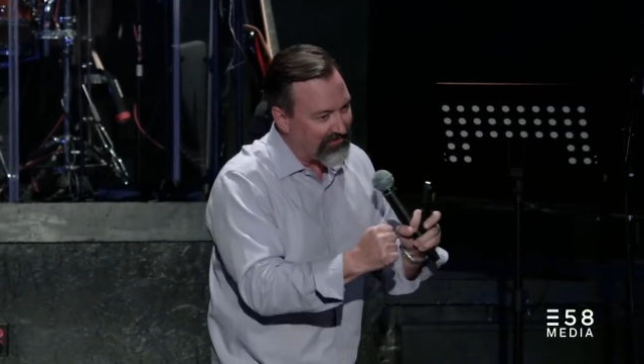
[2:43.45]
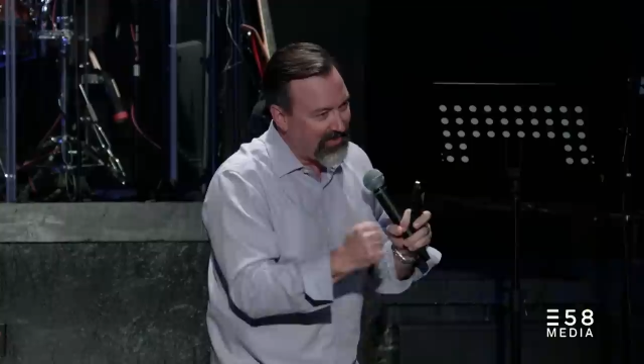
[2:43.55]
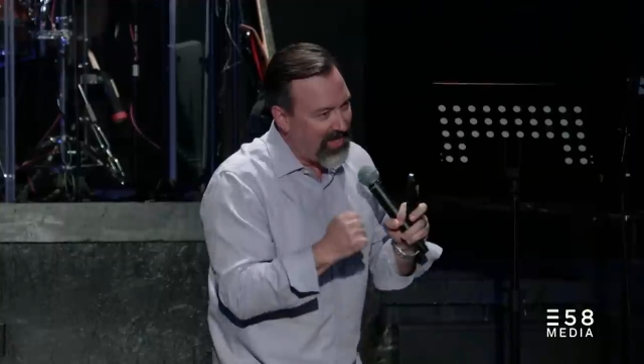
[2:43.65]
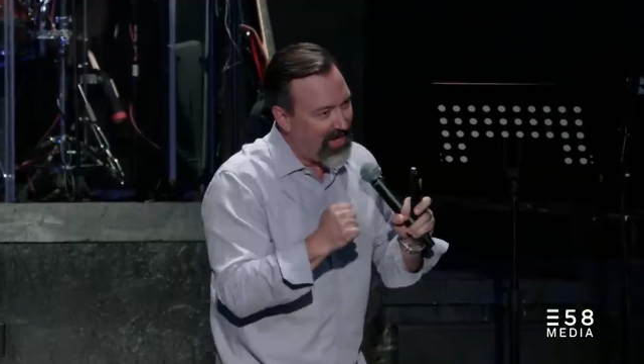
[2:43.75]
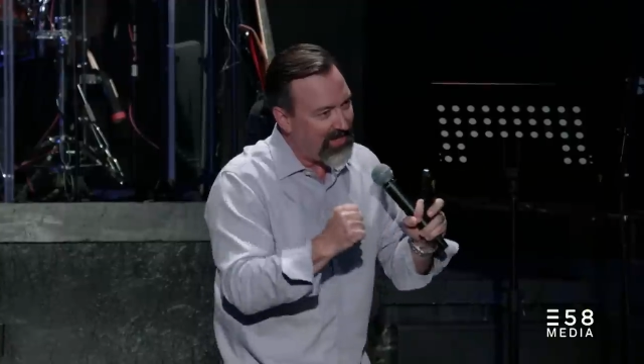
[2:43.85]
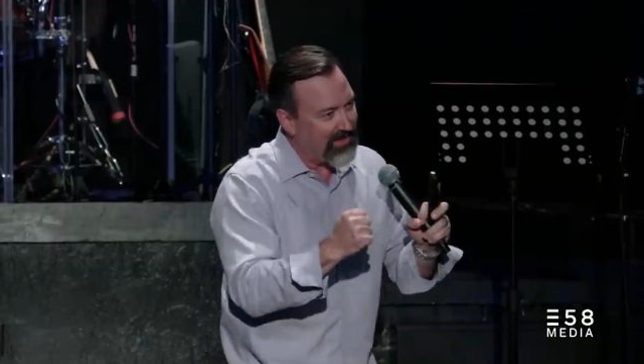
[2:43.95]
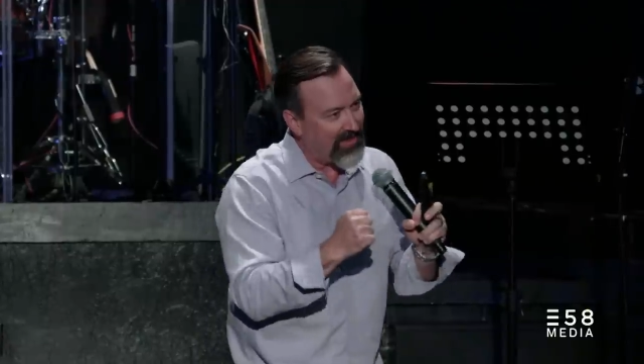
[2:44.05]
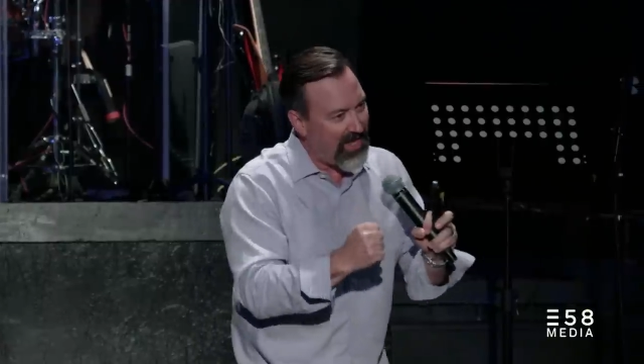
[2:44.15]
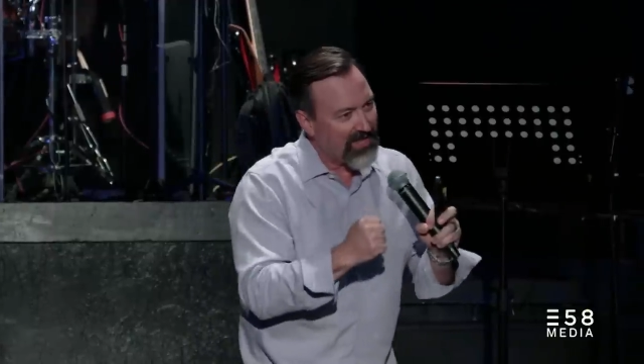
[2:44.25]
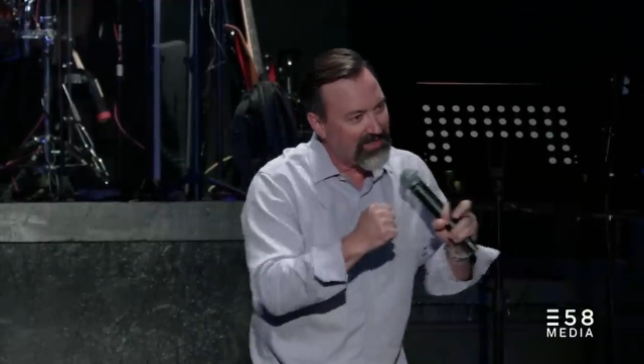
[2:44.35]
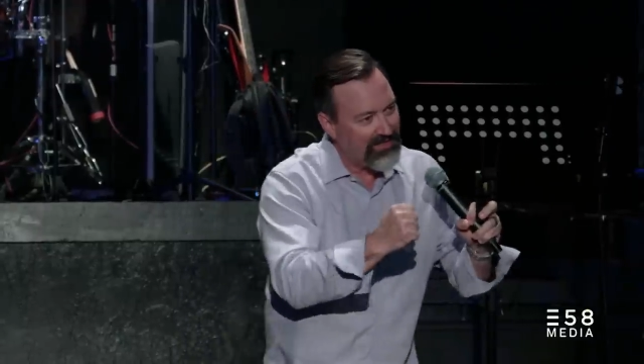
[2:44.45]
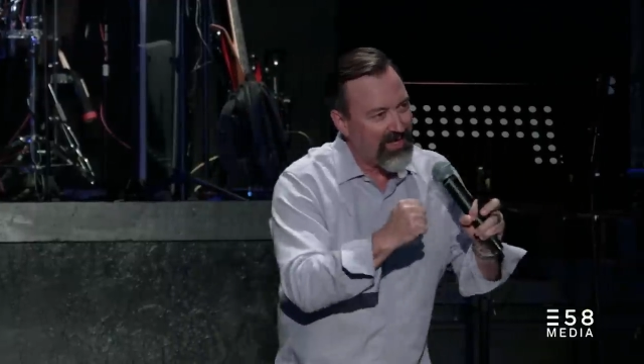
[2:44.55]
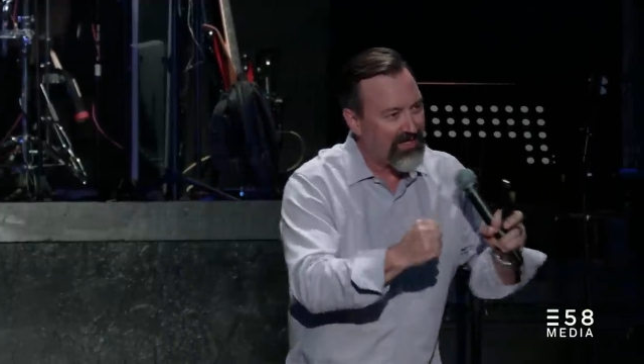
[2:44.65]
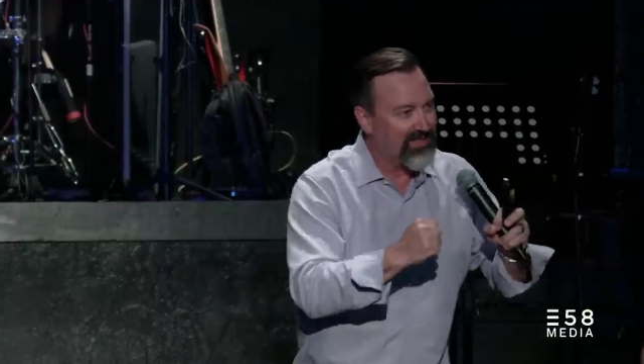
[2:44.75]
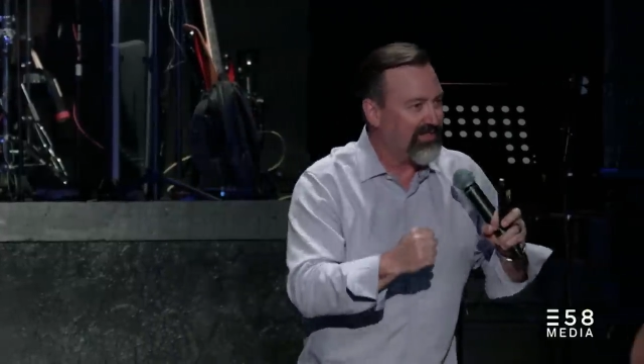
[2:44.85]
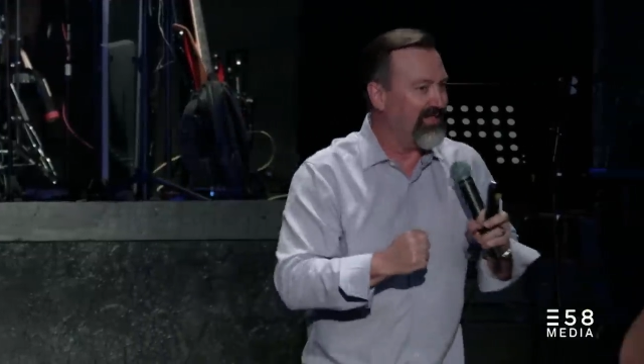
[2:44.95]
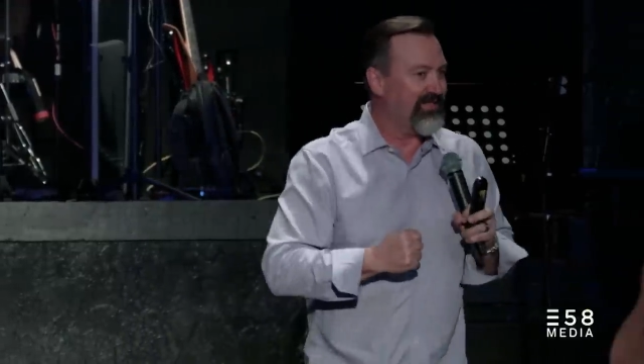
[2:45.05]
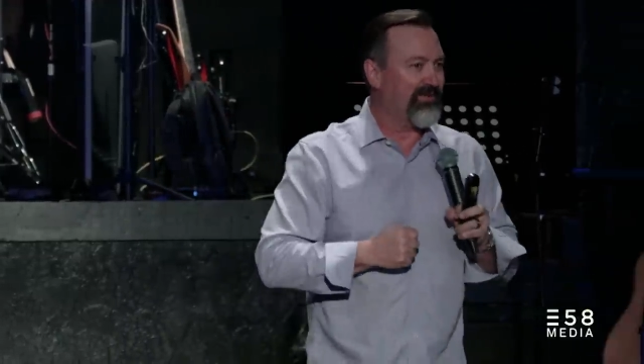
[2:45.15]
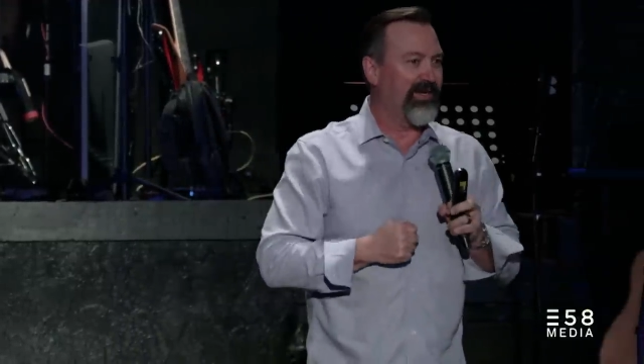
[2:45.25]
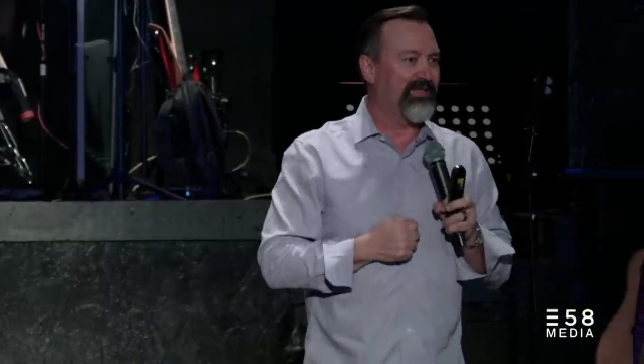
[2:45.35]
that that
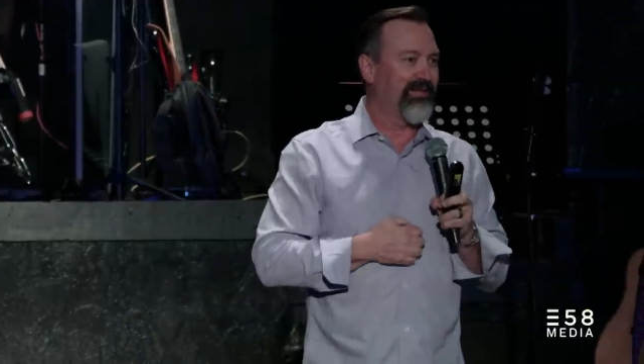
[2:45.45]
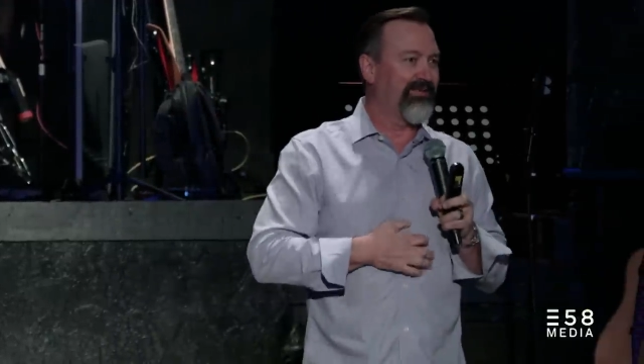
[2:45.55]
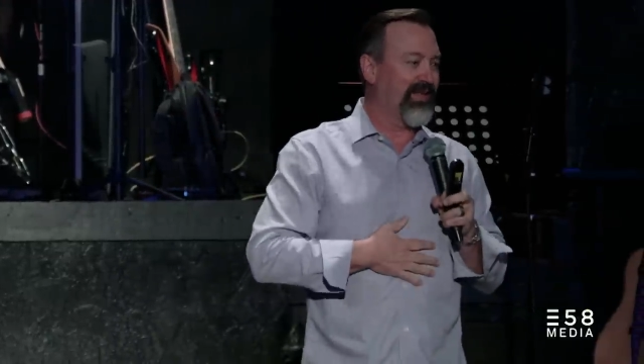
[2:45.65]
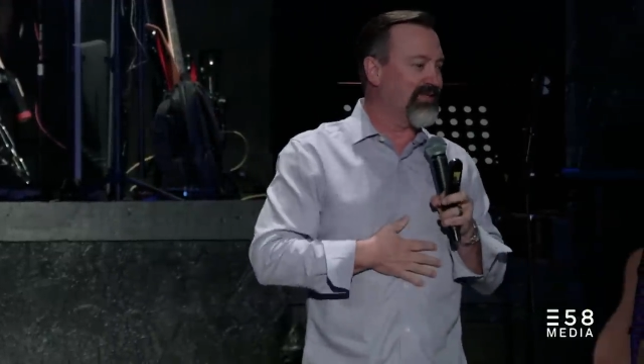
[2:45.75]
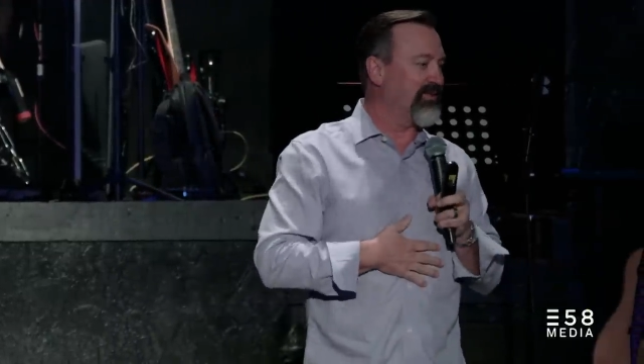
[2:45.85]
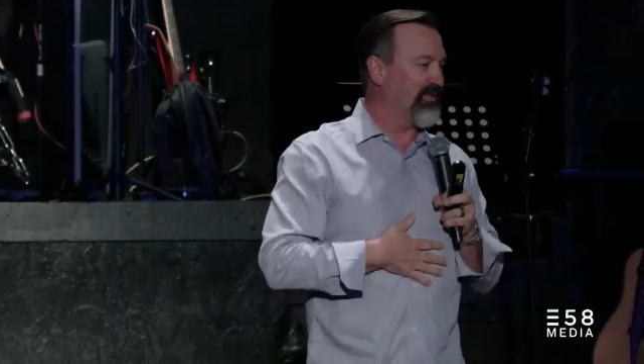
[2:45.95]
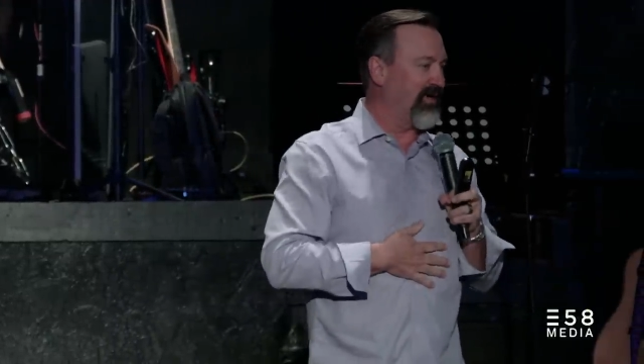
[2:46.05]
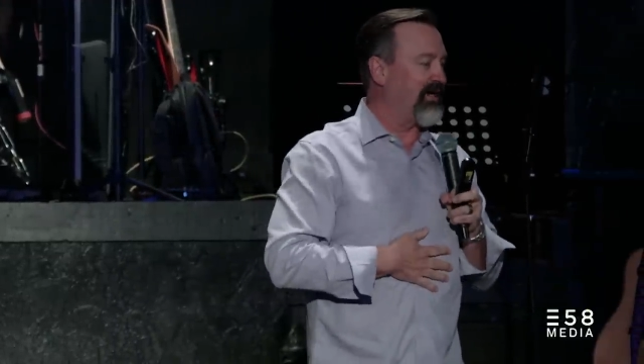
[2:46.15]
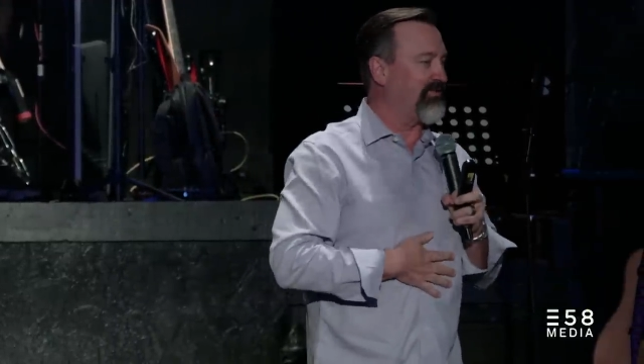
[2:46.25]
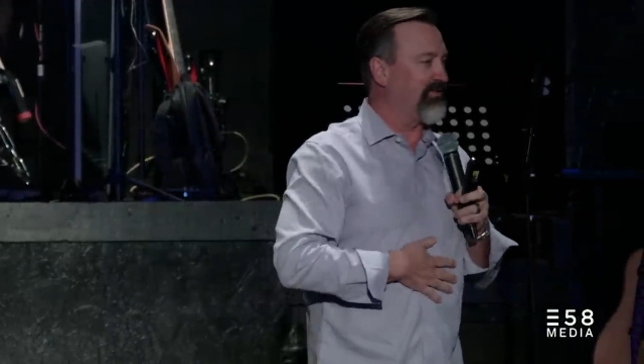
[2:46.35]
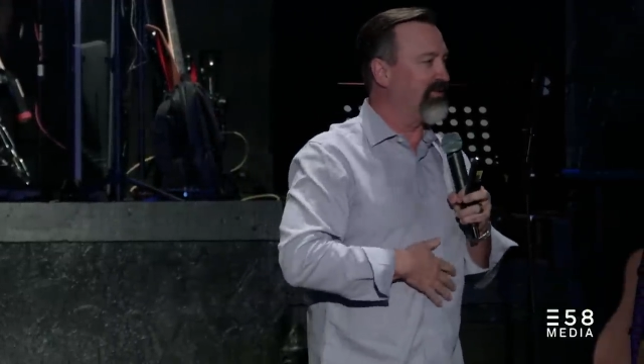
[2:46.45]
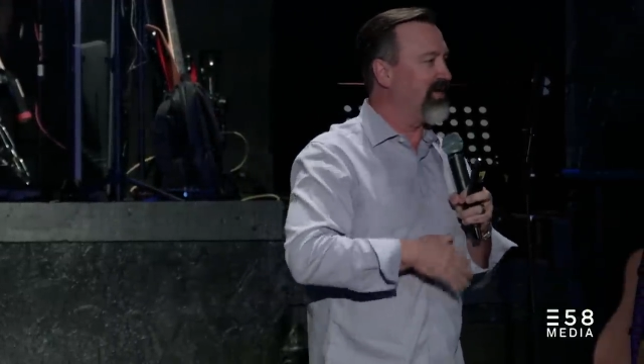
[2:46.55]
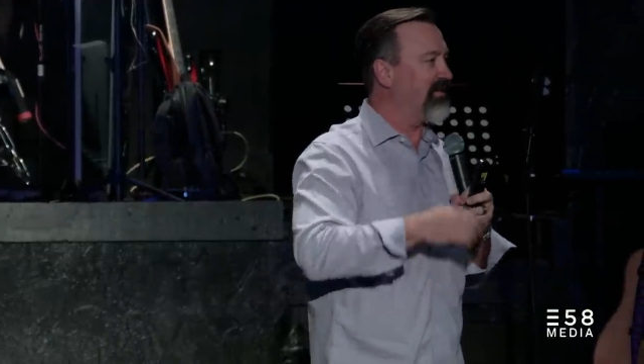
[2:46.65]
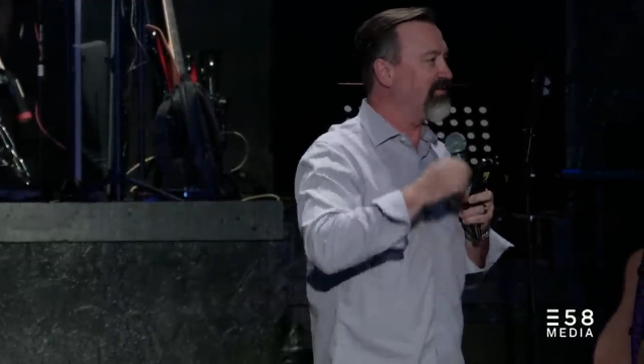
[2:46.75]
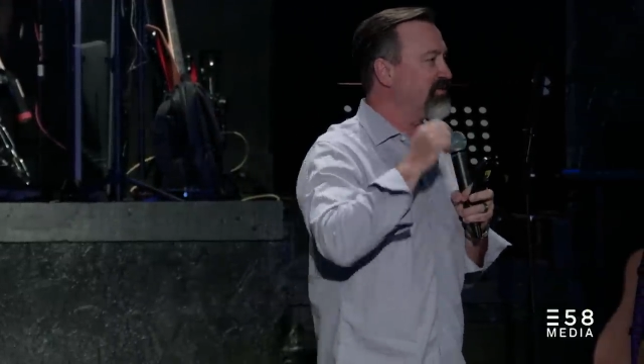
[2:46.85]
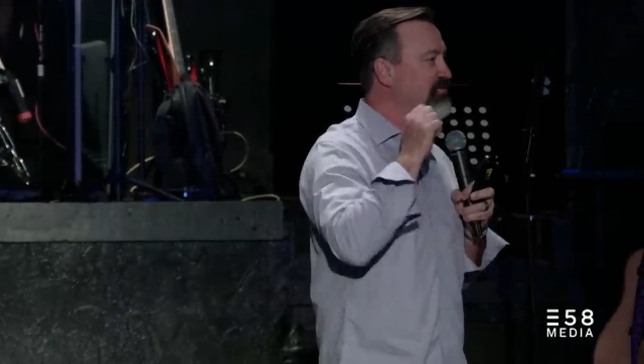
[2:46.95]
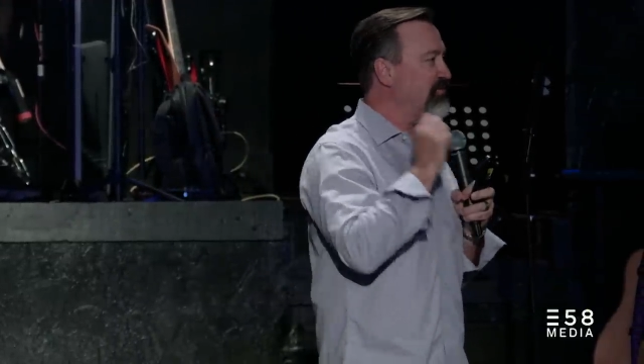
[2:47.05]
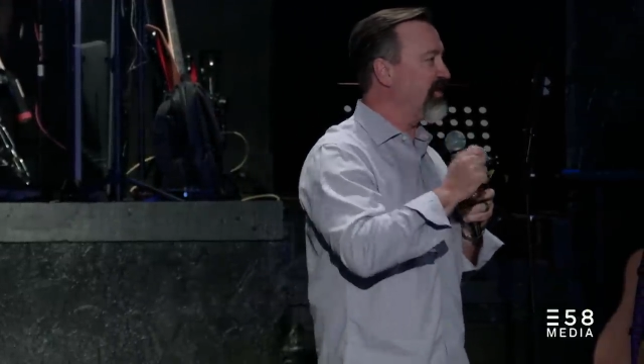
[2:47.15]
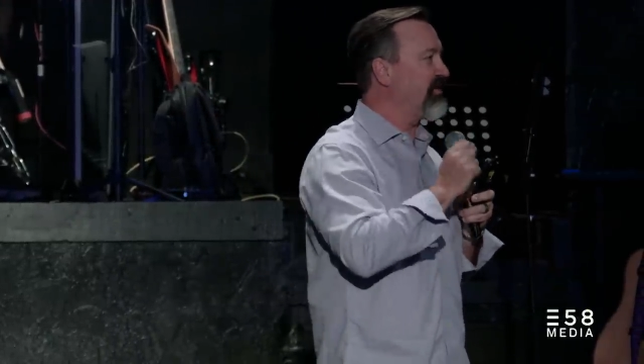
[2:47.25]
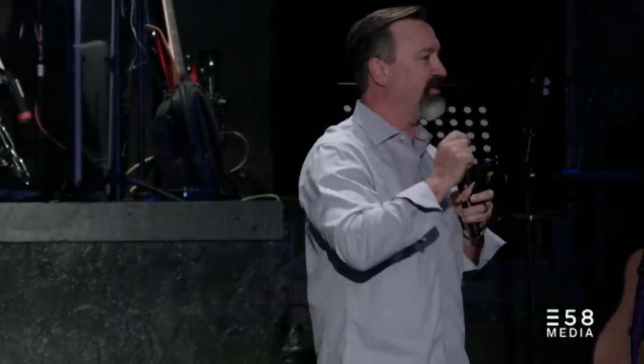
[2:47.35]
connectedness right there that's what we're after we're after
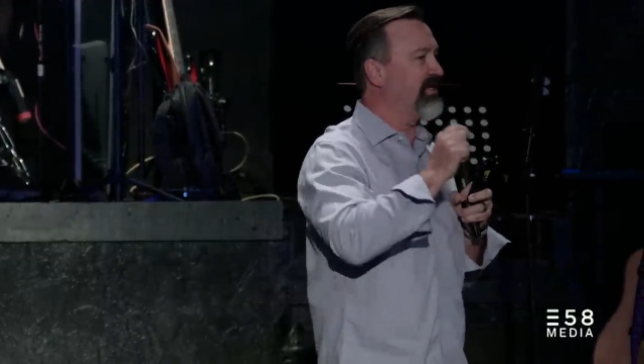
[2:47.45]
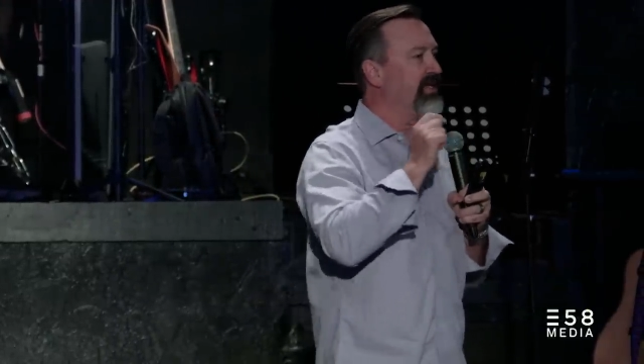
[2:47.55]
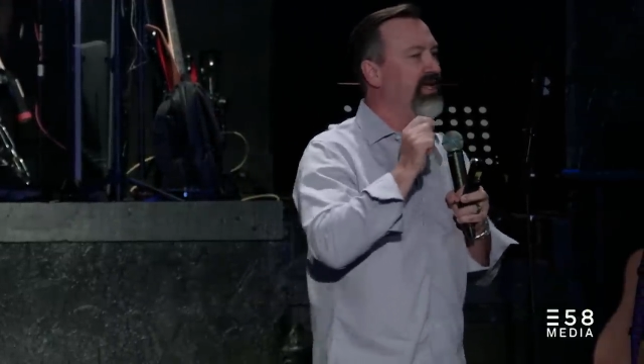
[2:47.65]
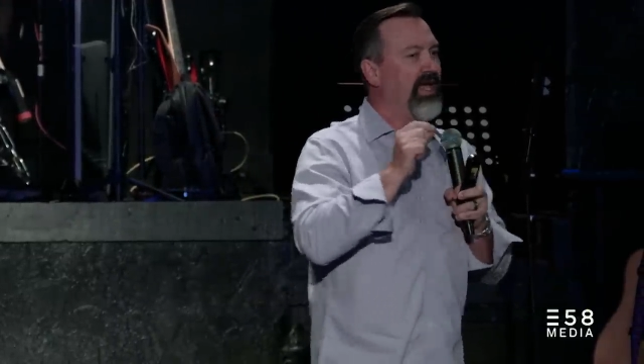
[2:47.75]
strengthening